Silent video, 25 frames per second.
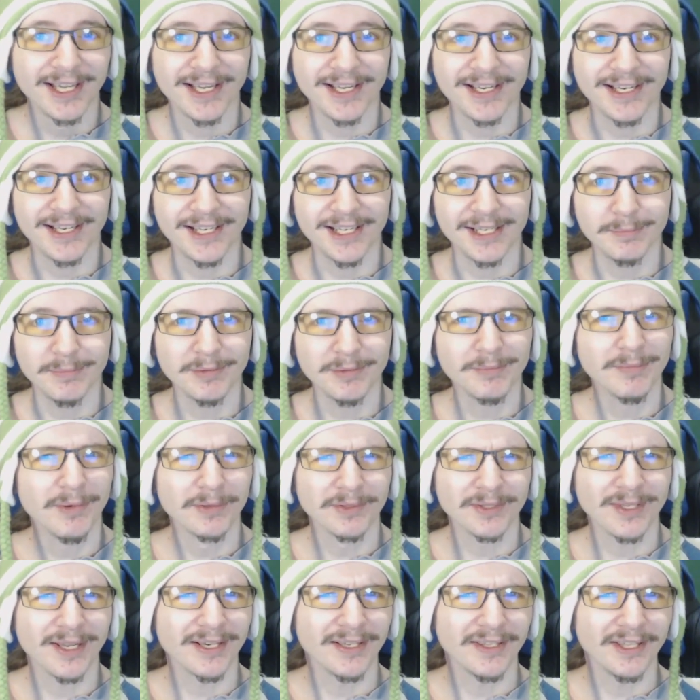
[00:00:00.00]
But
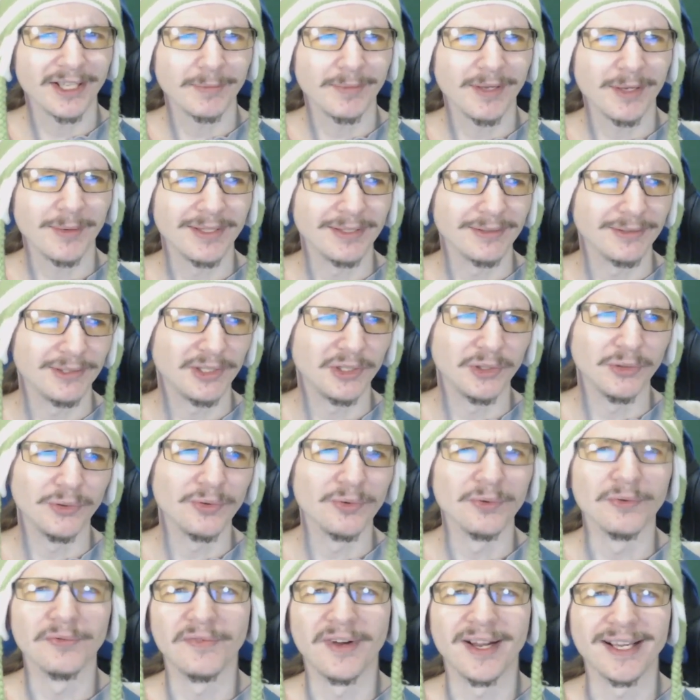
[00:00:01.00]
most likely that'll be when
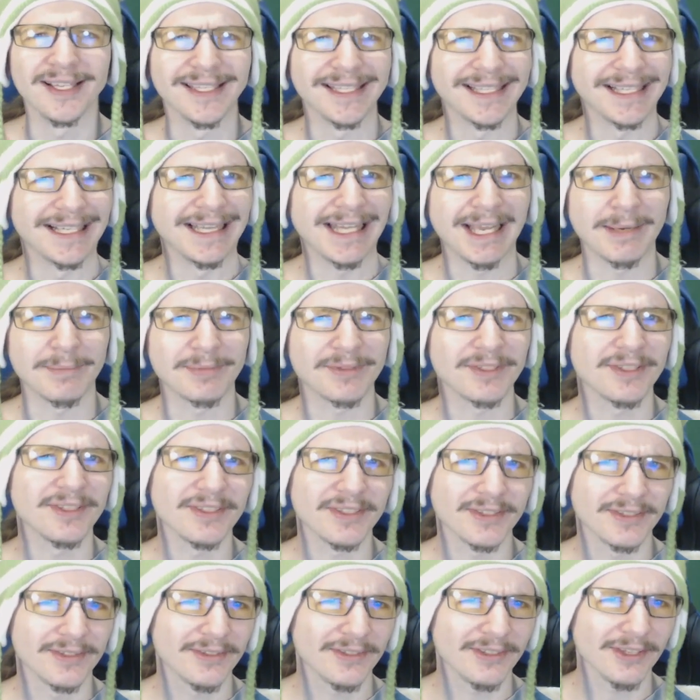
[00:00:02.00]
Google finally
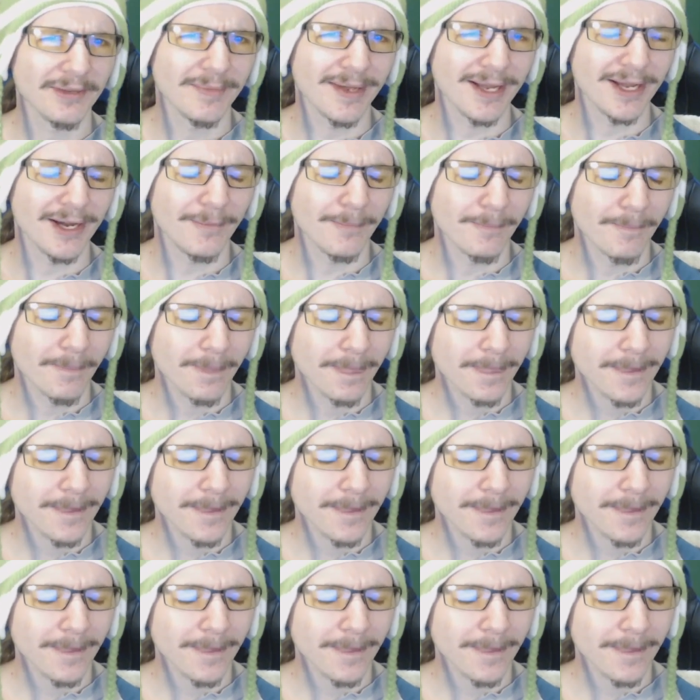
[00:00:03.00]
collapses somehow.